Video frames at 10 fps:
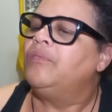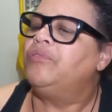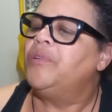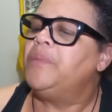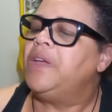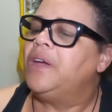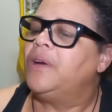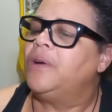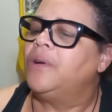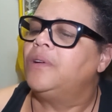from
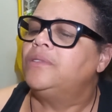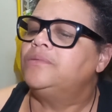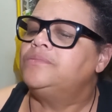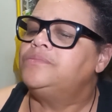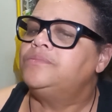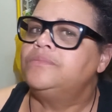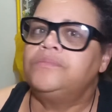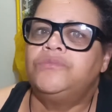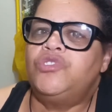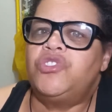here
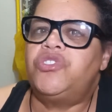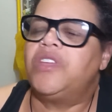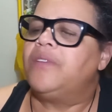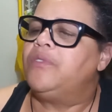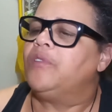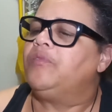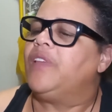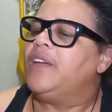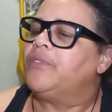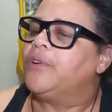just to give you a
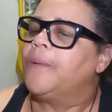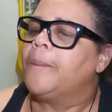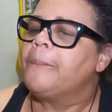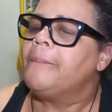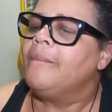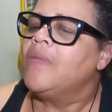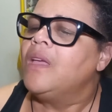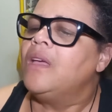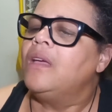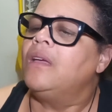flavor
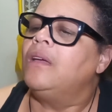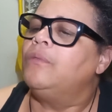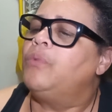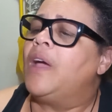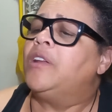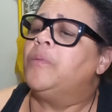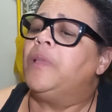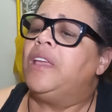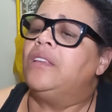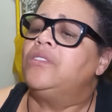
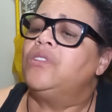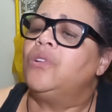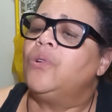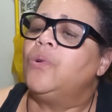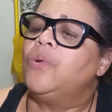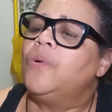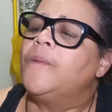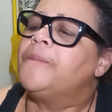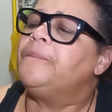randomly. So,